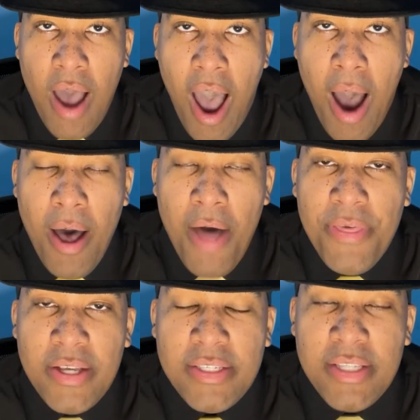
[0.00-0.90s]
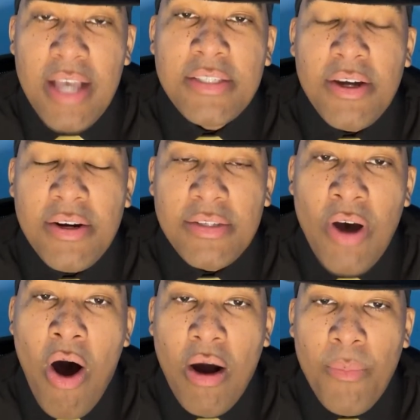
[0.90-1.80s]
I think it's necessary to
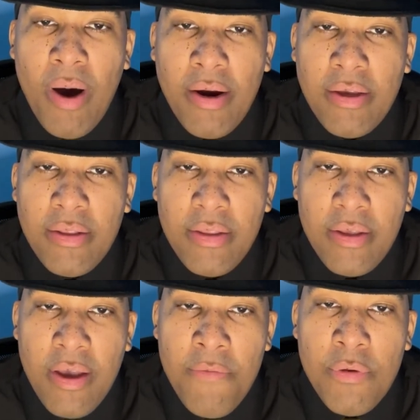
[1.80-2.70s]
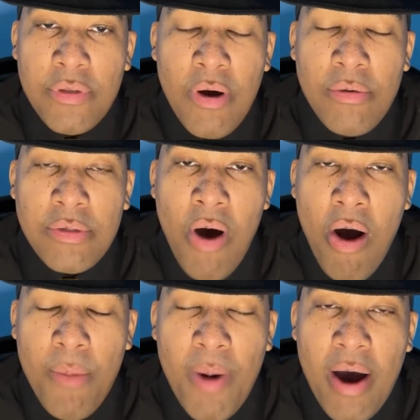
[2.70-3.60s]
talk about it. If you don't
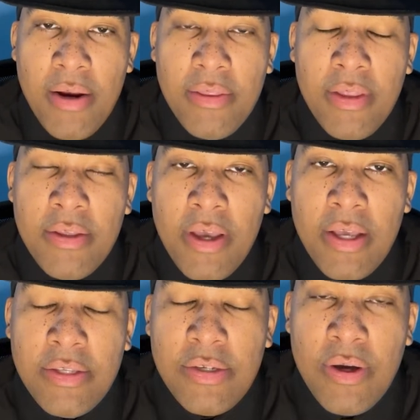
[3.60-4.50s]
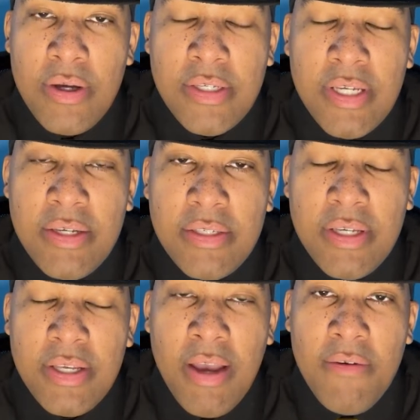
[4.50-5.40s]
talk about it, then it seems
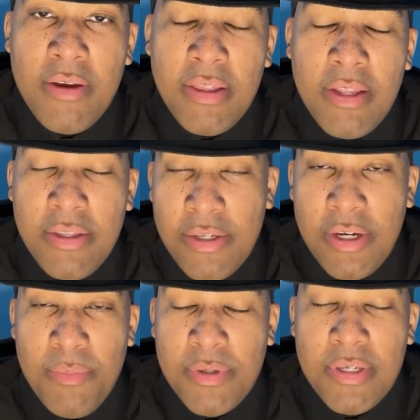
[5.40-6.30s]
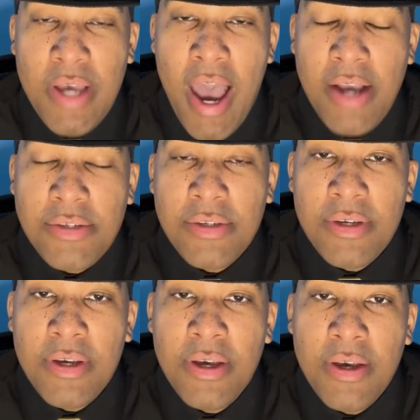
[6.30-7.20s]
to give it legitimacy.
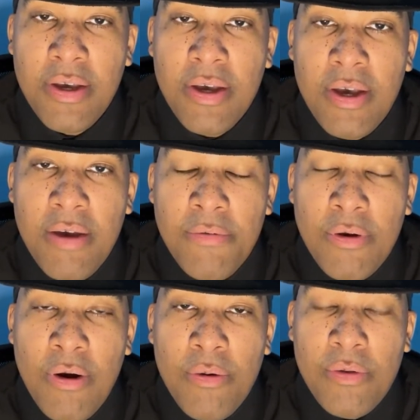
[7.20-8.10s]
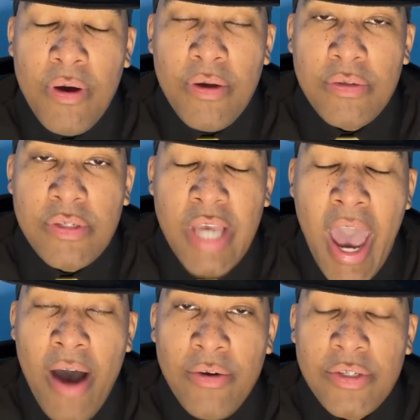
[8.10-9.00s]
Actually, if you don't
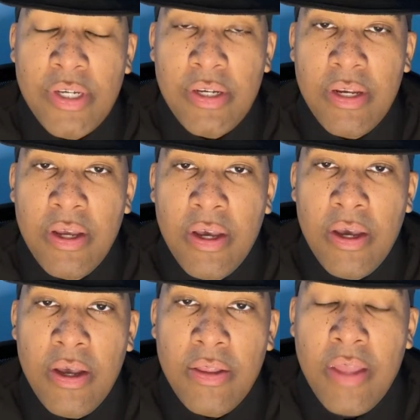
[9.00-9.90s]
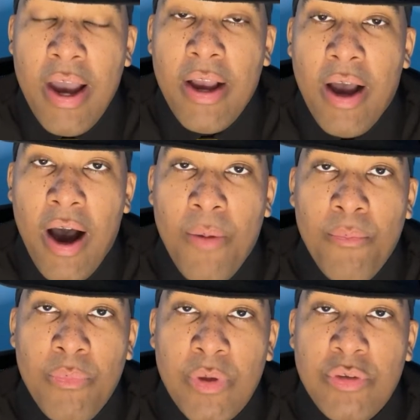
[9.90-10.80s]
challenge it, like
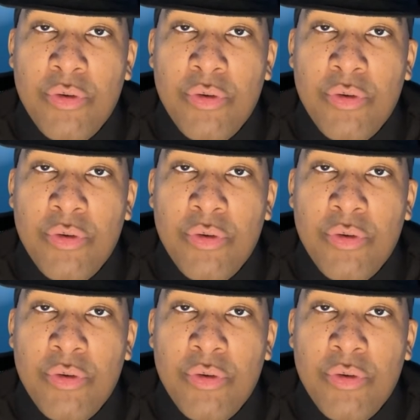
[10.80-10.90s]
Mr.